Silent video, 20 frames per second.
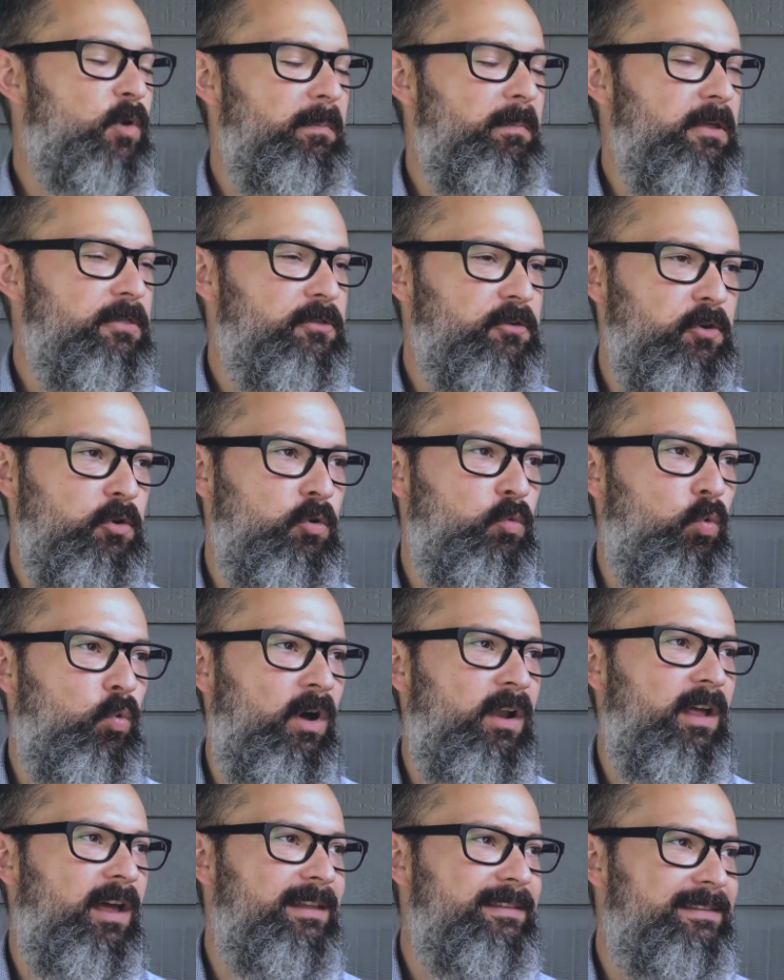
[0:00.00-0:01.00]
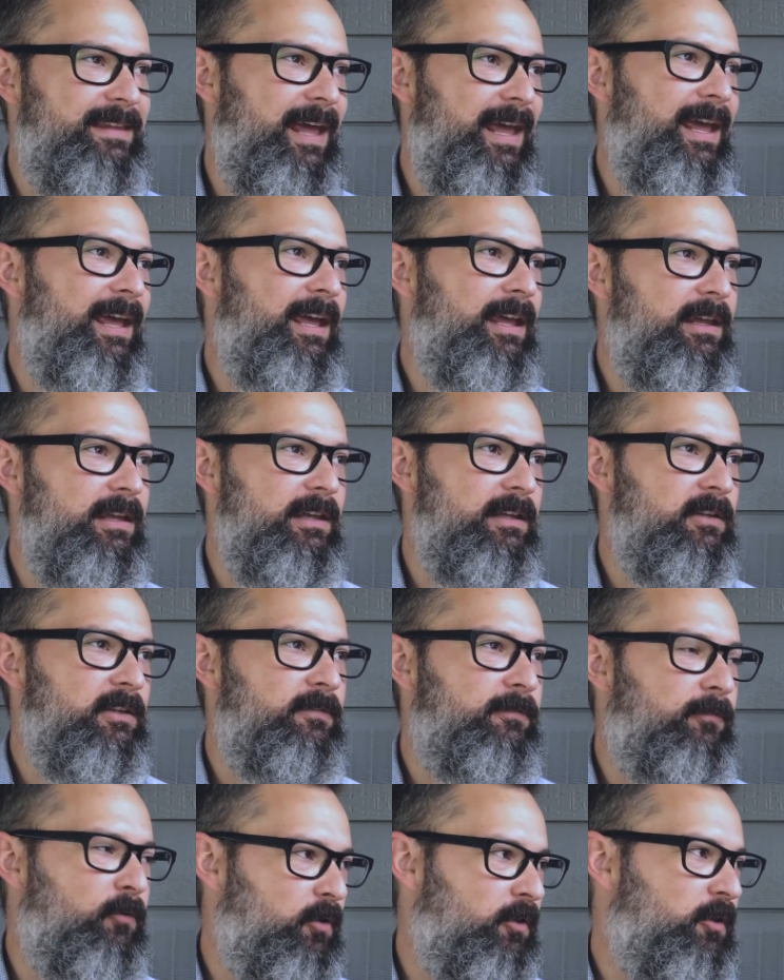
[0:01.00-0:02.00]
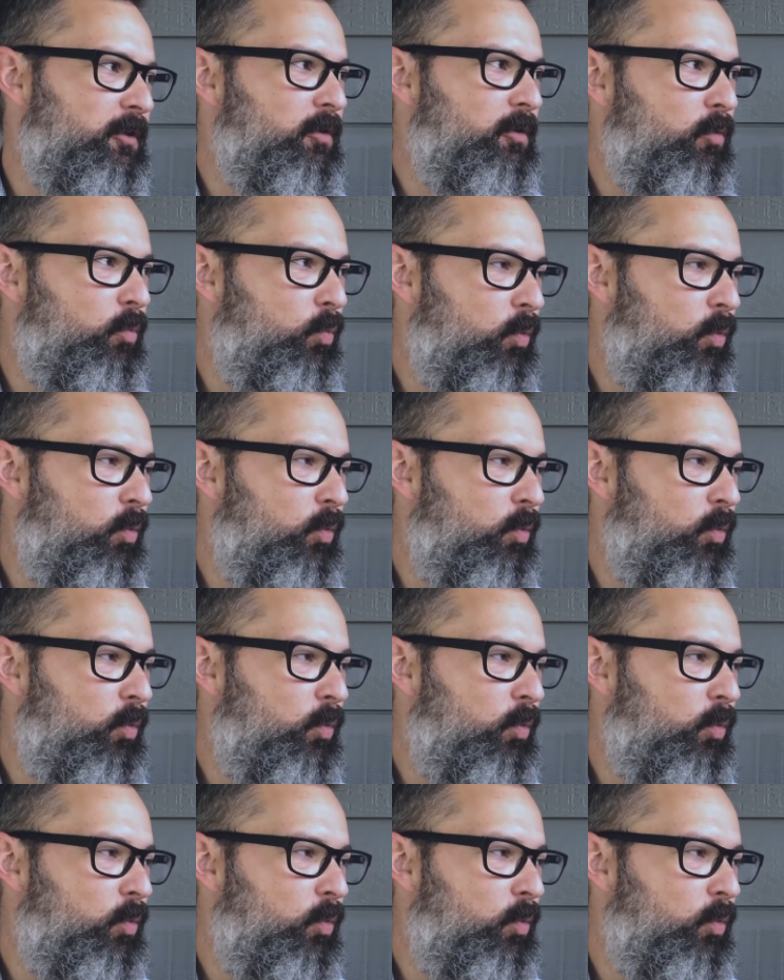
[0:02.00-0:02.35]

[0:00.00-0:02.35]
run me through what a day is for you,